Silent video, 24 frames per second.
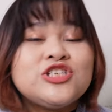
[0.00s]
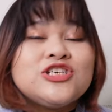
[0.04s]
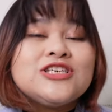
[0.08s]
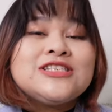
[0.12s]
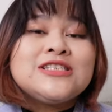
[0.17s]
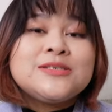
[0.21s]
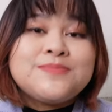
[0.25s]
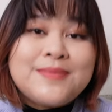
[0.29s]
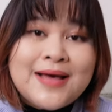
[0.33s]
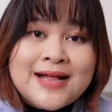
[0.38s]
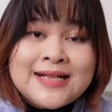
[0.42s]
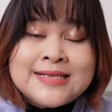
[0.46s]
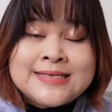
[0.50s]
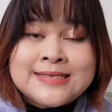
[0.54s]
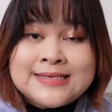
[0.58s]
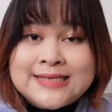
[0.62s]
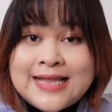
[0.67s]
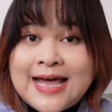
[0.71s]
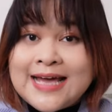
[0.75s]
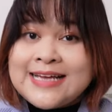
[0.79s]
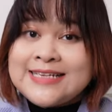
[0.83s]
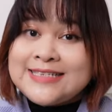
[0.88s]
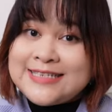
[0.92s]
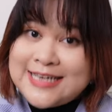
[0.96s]
just
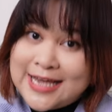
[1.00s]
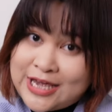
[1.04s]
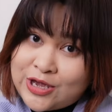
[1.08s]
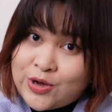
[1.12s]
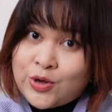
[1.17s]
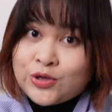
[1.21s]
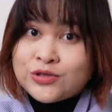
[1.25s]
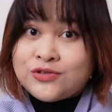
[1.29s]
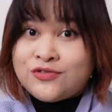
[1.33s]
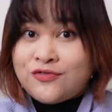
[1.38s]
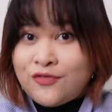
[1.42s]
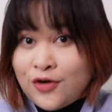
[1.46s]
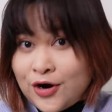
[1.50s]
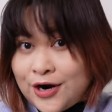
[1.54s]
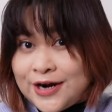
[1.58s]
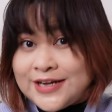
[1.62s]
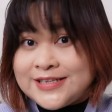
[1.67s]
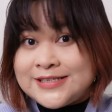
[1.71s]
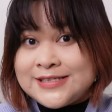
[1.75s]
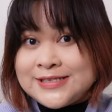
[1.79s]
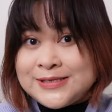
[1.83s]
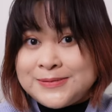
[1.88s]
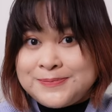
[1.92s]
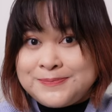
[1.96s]
smells like day-old
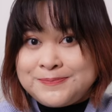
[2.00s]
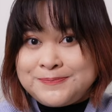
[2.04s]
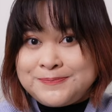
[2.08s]
farts.